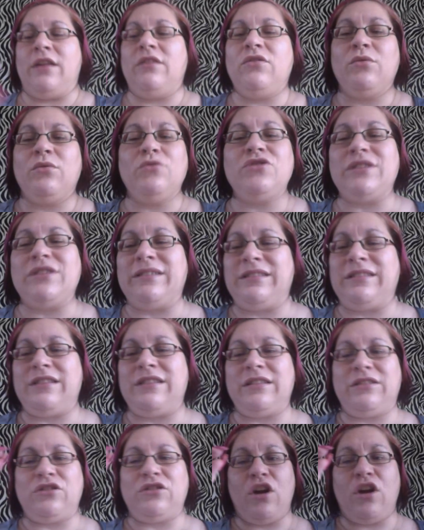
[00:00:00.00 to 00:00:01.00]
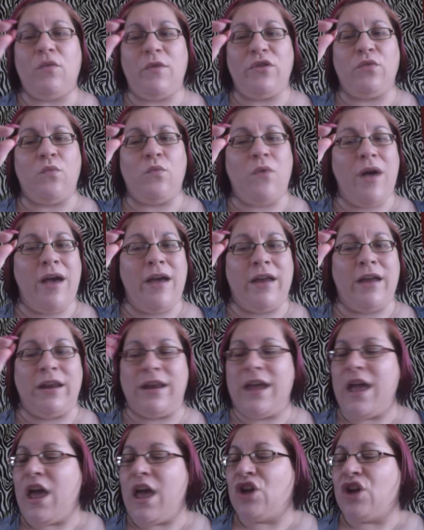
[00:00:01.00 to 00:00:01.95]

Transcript: So just start with one.